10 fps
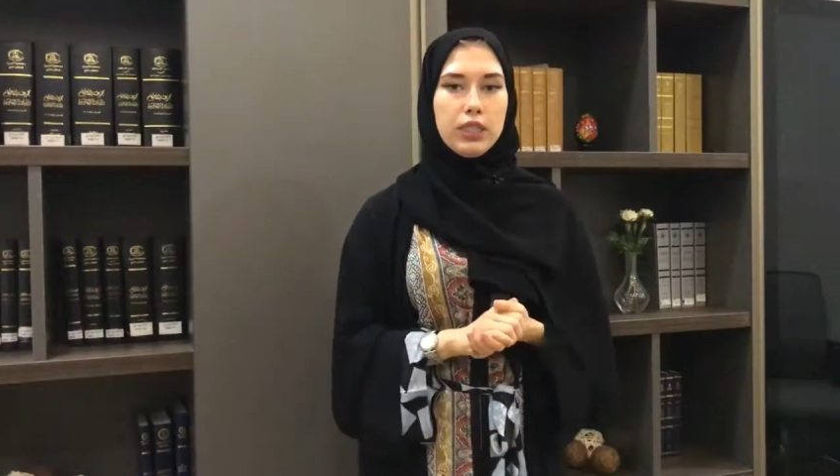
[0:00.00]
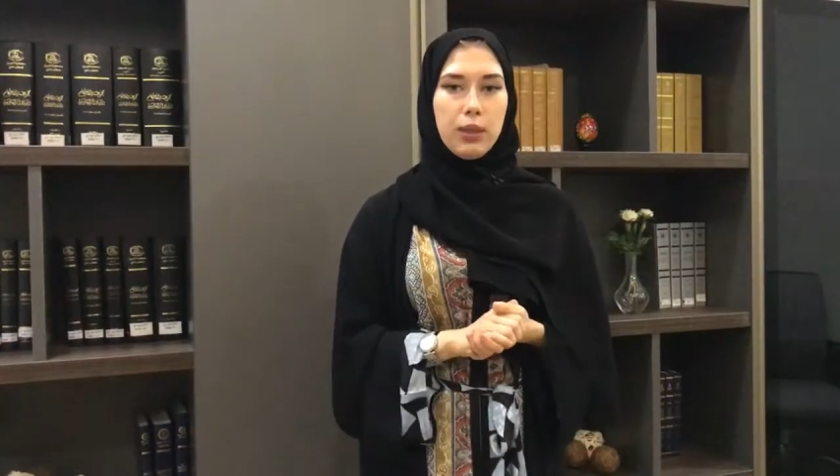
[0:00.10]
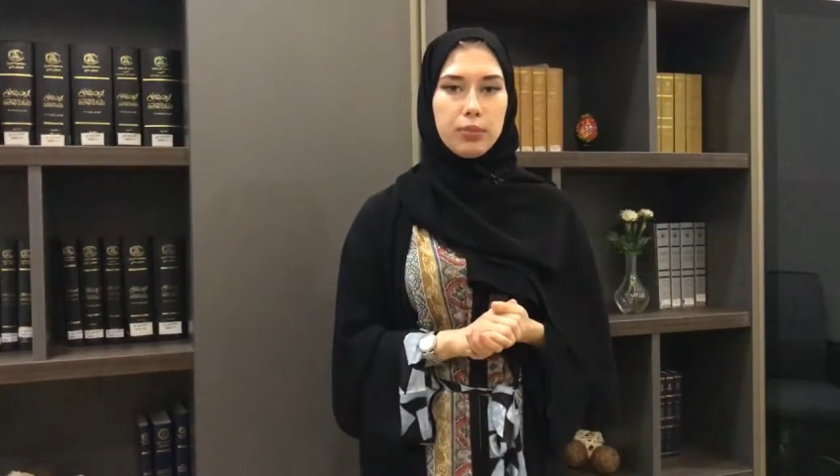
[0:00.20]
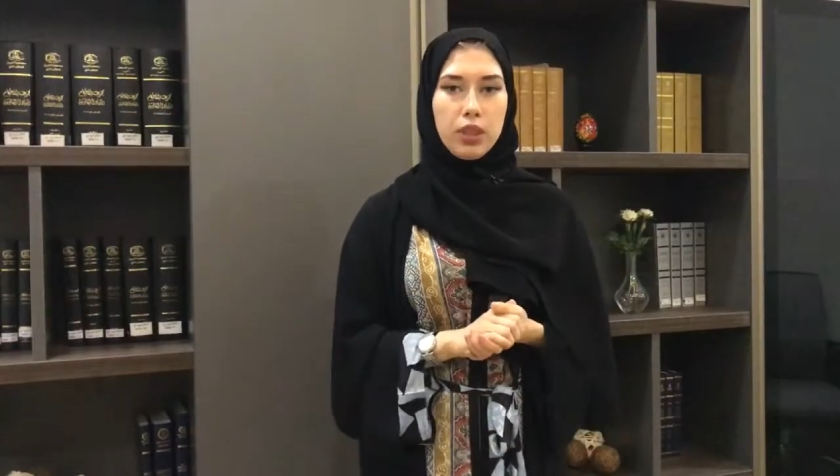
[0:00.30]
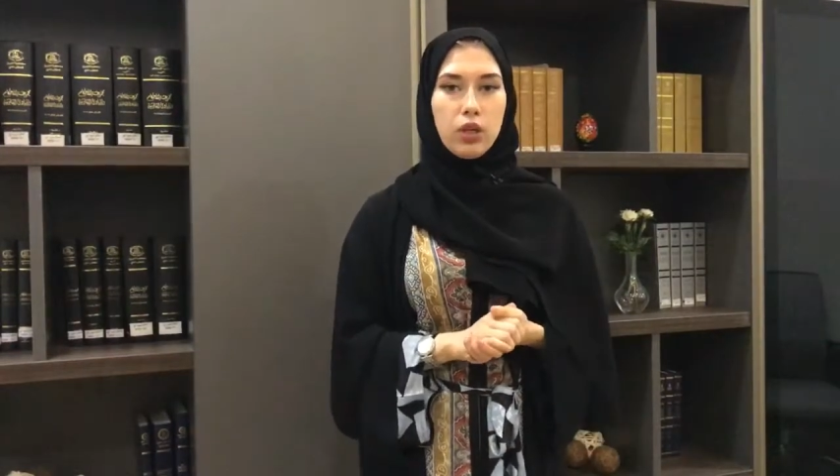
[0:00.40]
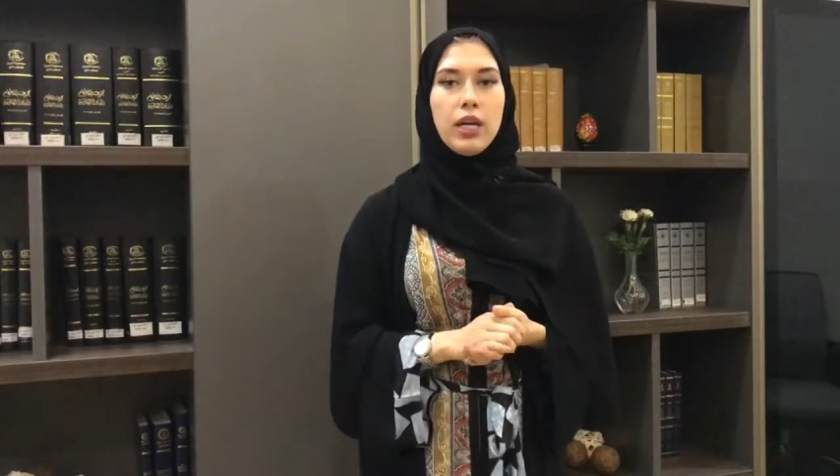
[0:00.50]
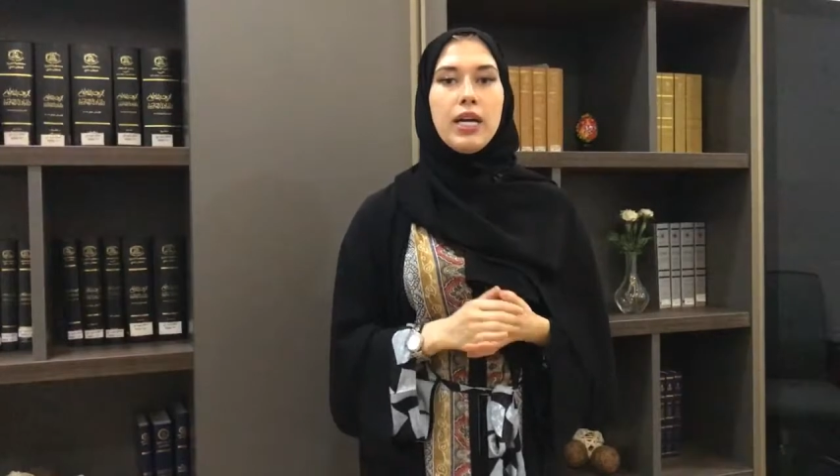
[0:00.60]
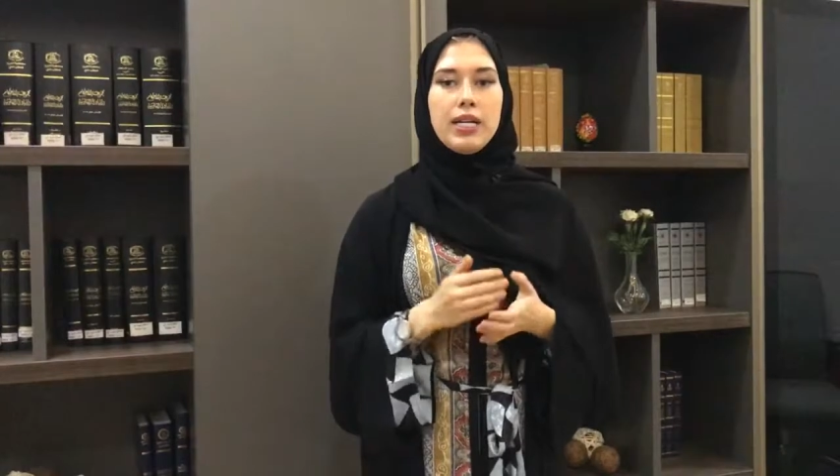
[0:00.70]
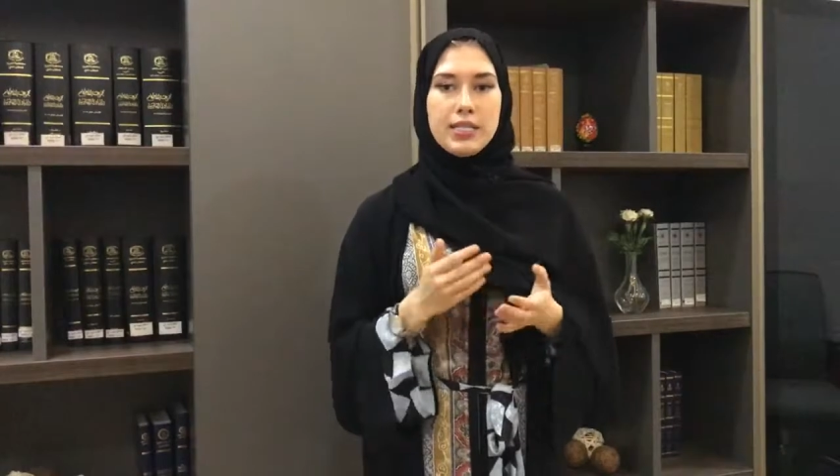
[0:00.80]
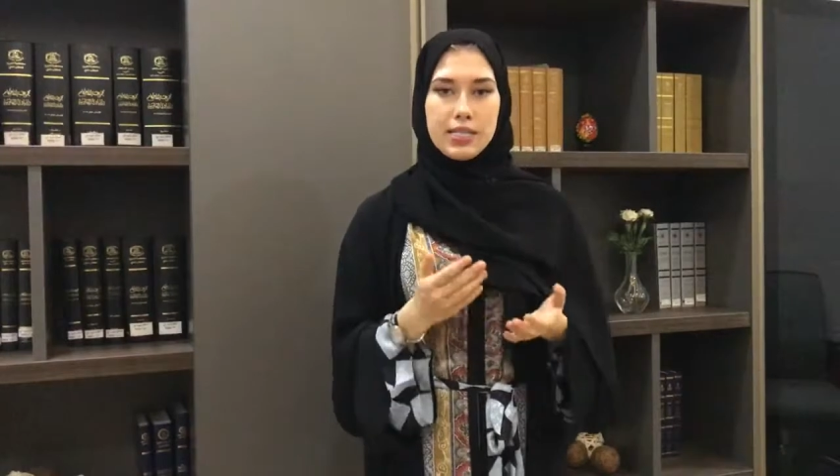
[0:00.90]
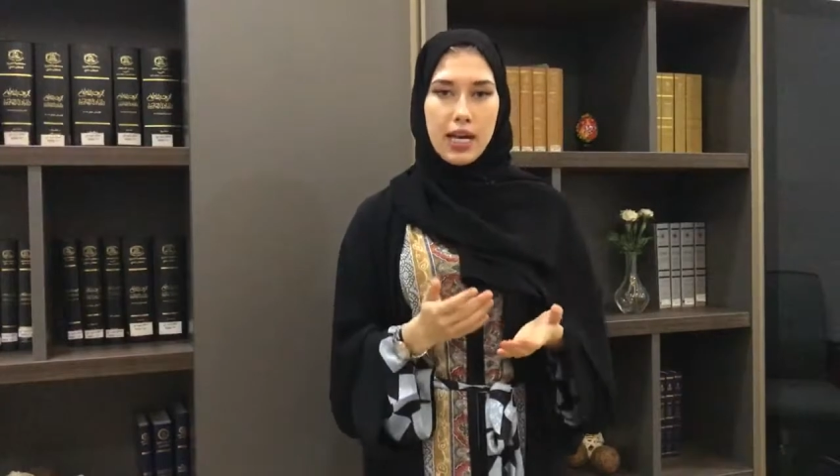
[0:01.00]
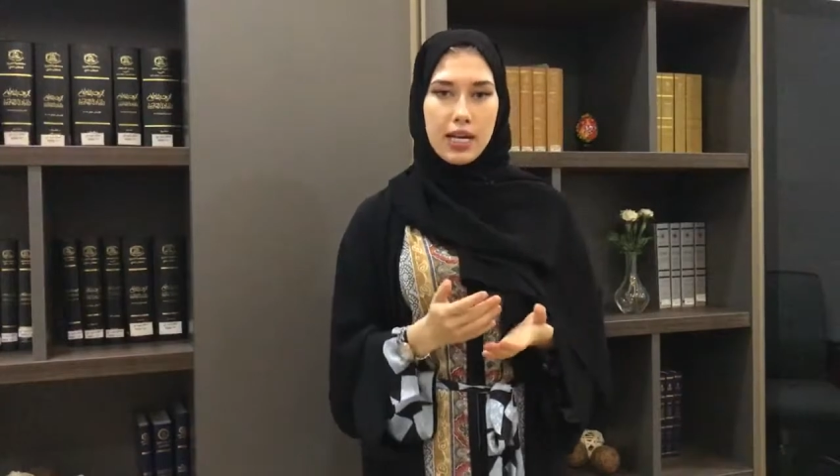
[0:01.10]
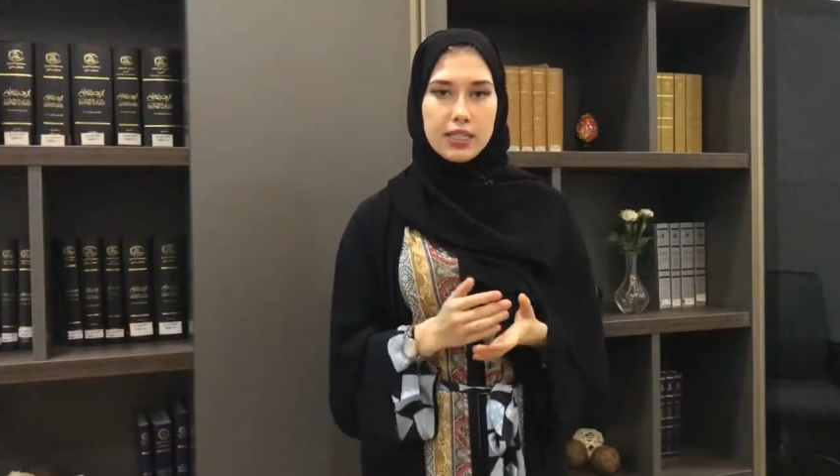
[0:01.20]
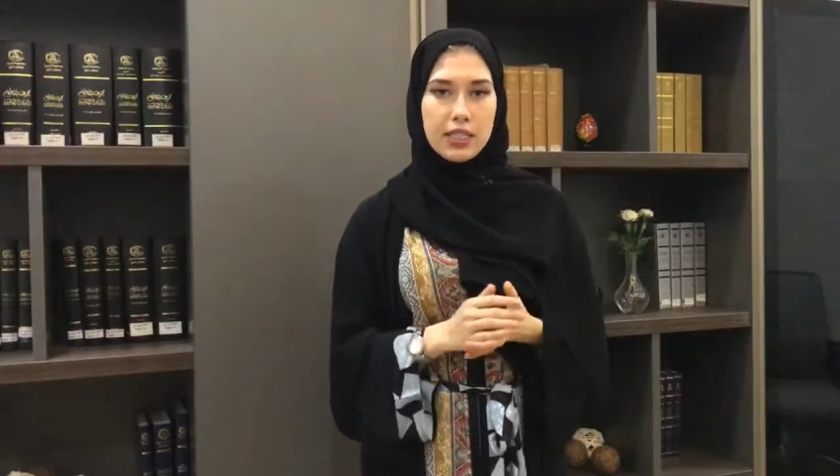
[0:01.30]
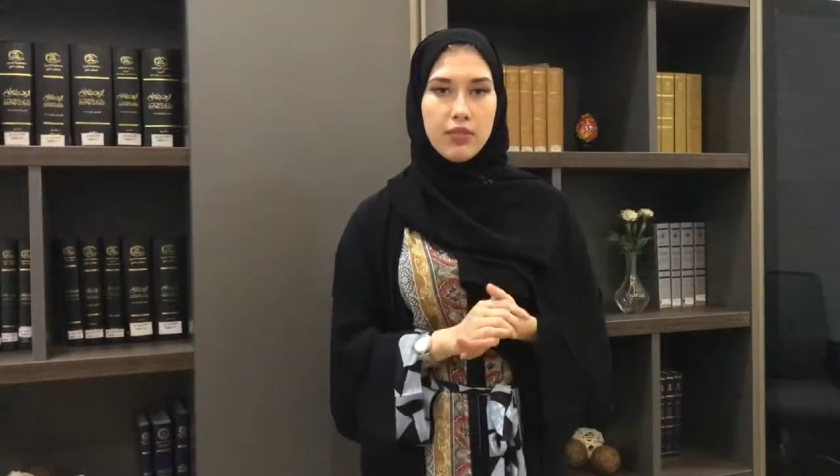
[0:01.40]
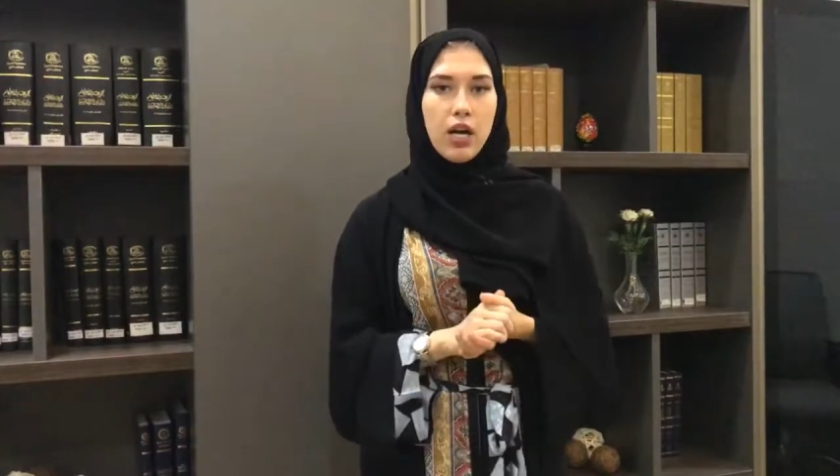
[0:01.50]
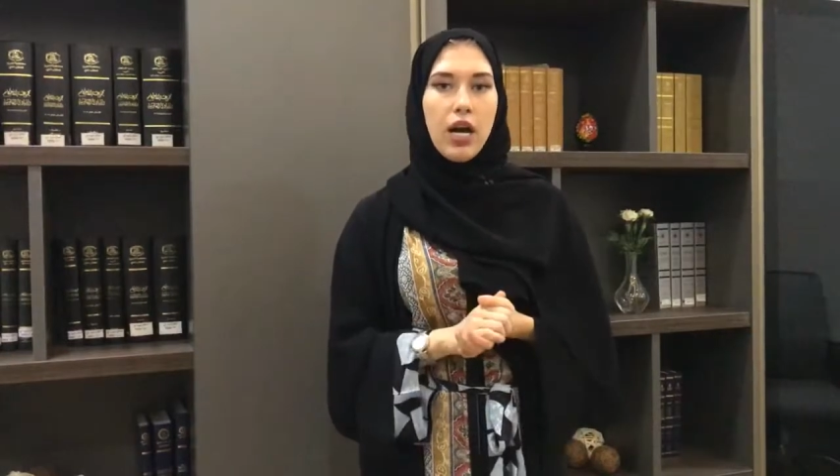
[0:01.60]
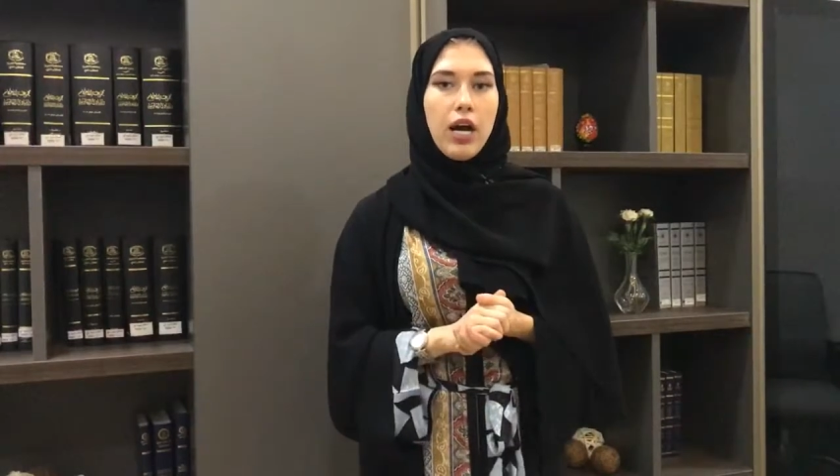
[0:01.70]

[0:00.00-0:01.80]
debtor is active